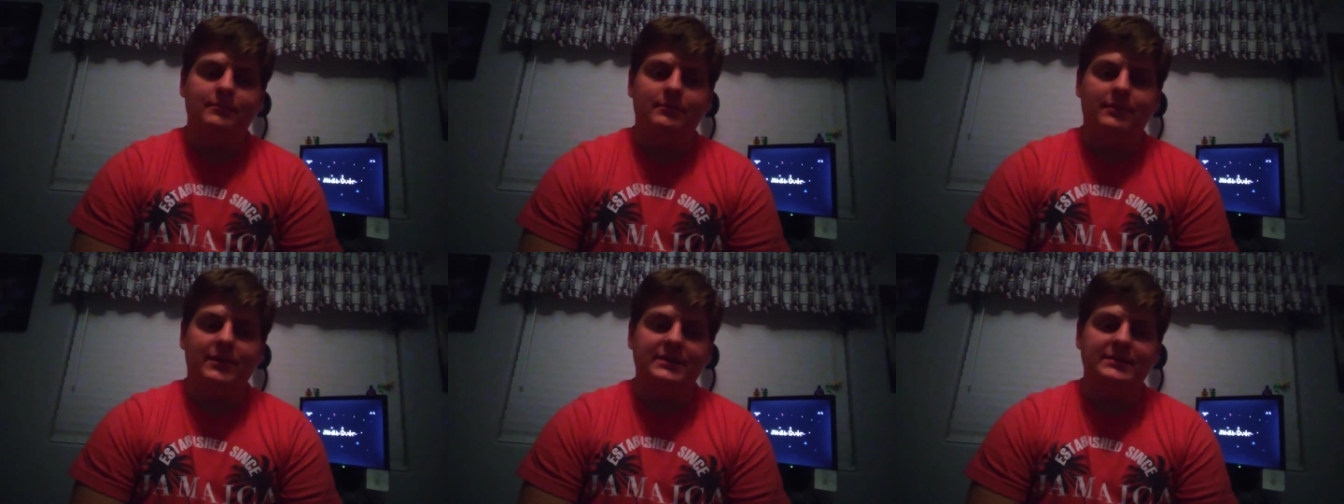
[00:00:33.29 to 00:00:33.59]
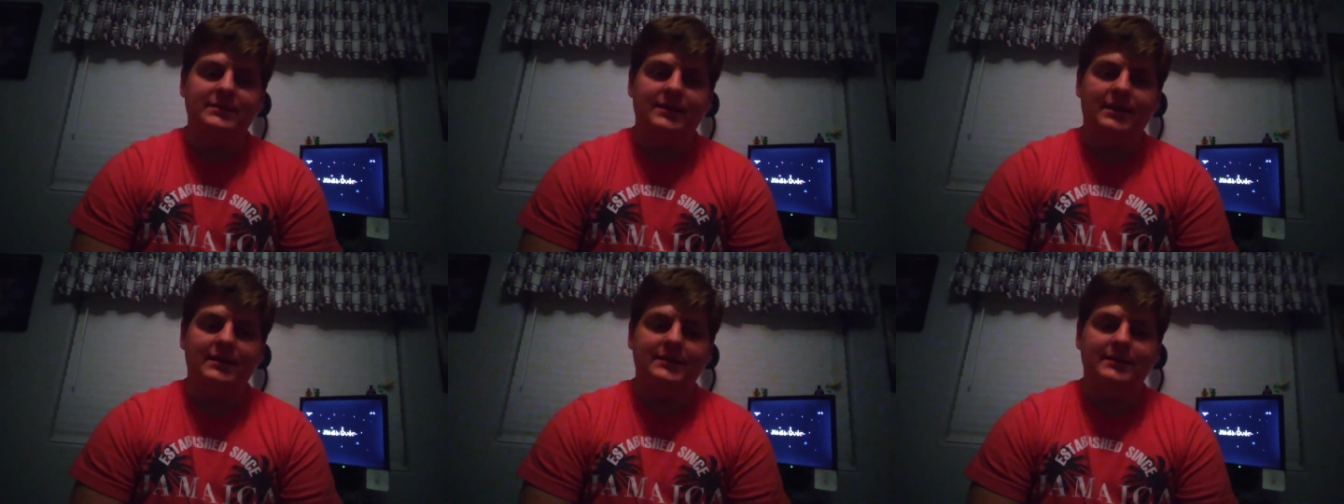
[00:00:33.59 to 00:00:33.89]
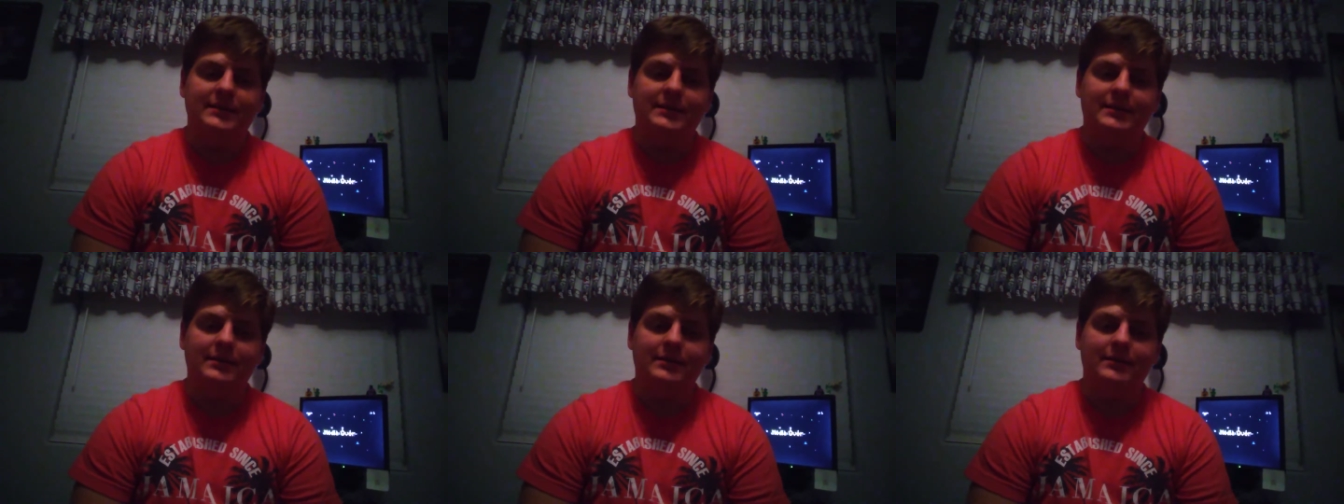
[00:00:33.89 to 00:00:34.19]
we just
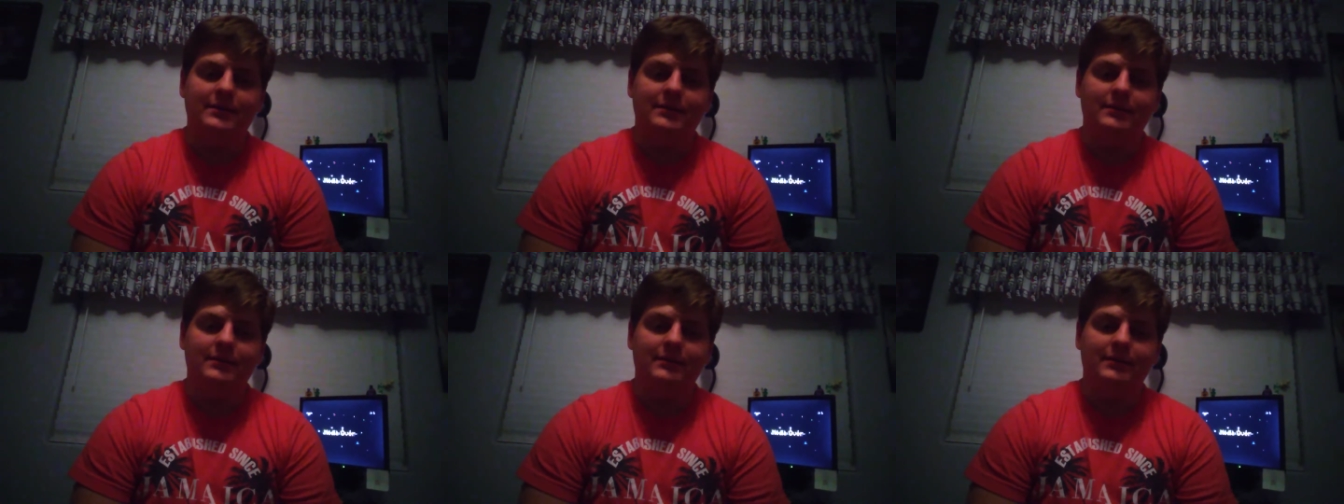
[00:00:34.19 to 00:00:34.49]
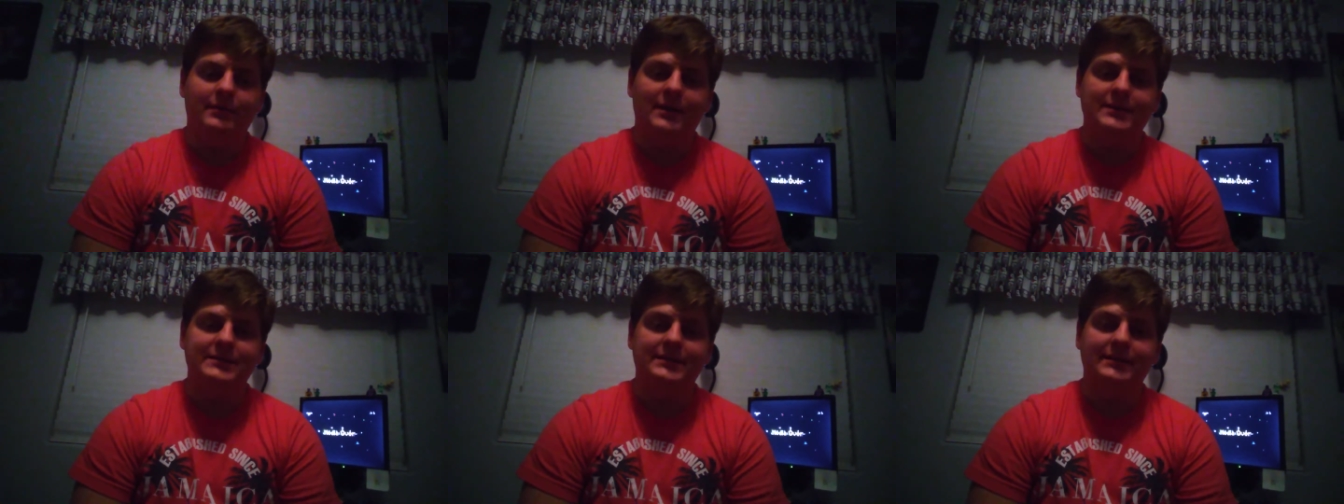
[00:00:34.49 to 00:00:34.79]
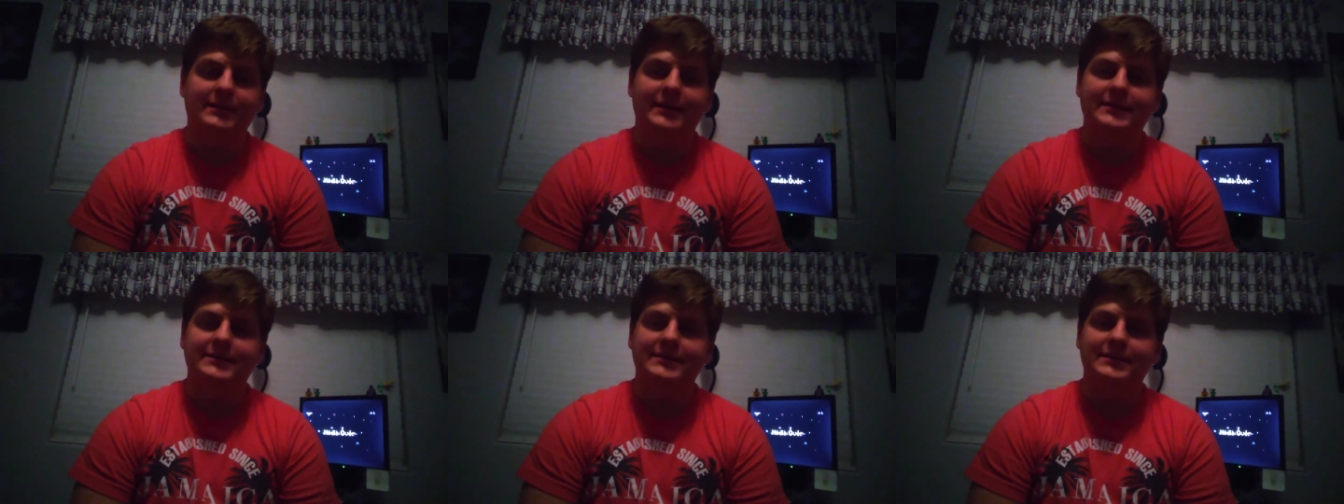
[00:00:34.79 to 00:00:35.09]
lost we lost a
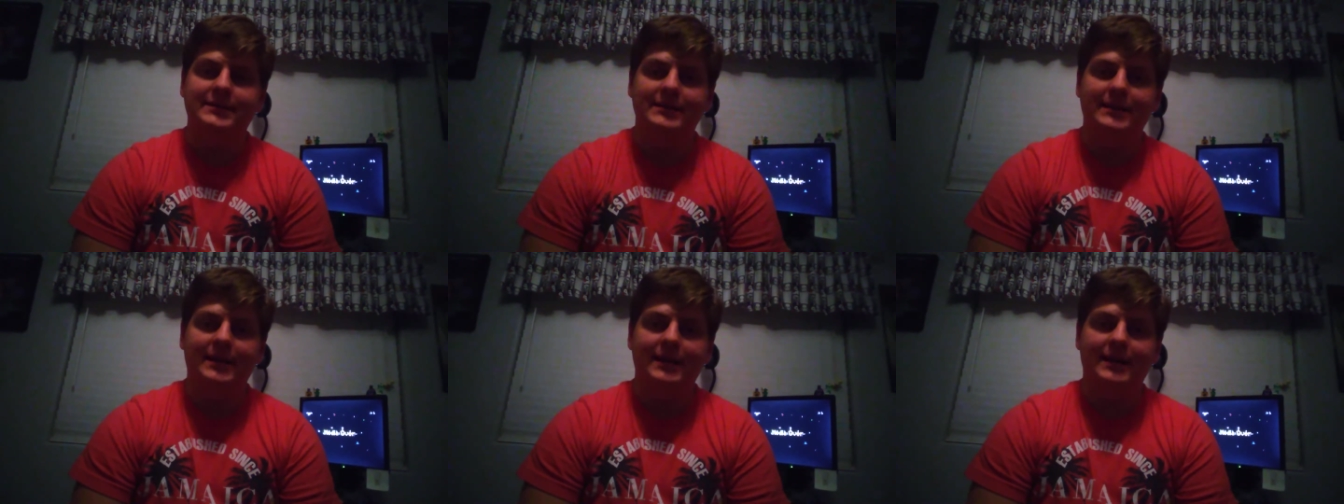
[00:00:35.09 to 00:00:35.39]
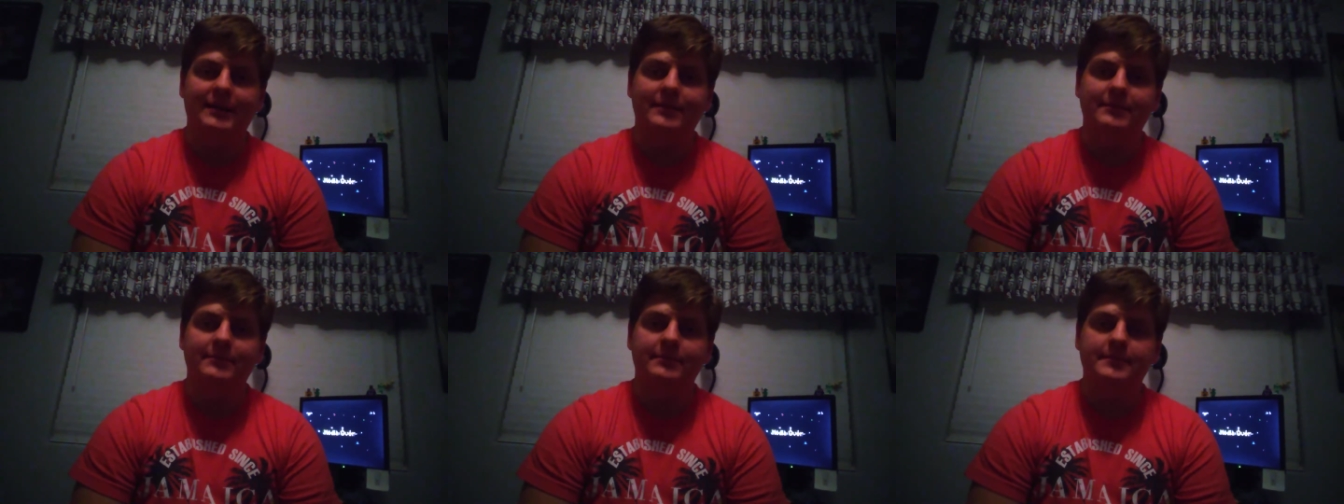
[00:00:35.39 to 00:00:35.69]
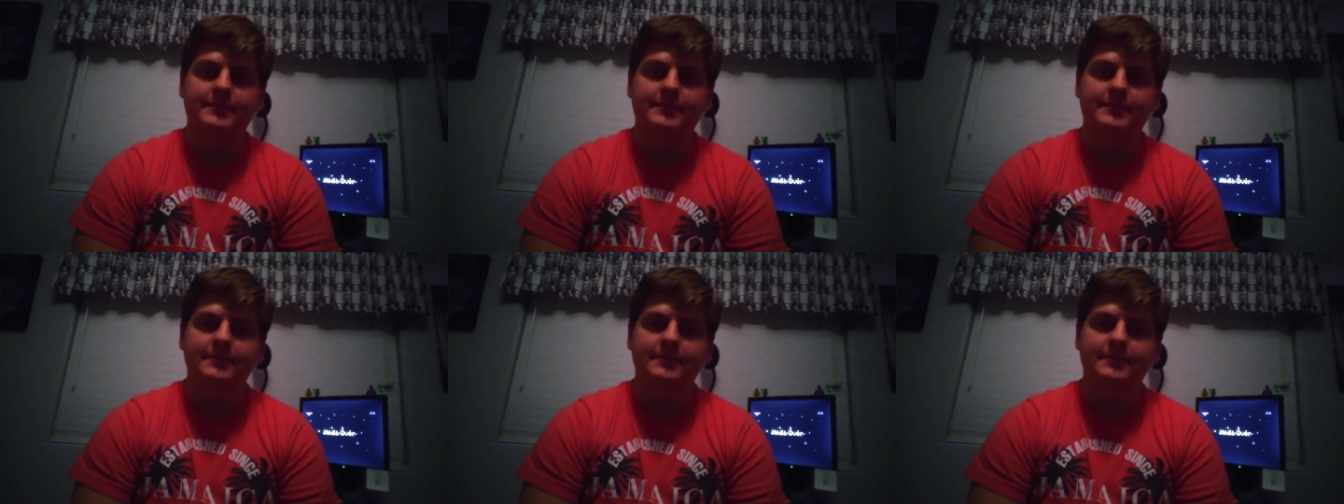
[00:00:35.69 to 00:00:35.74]
legend today,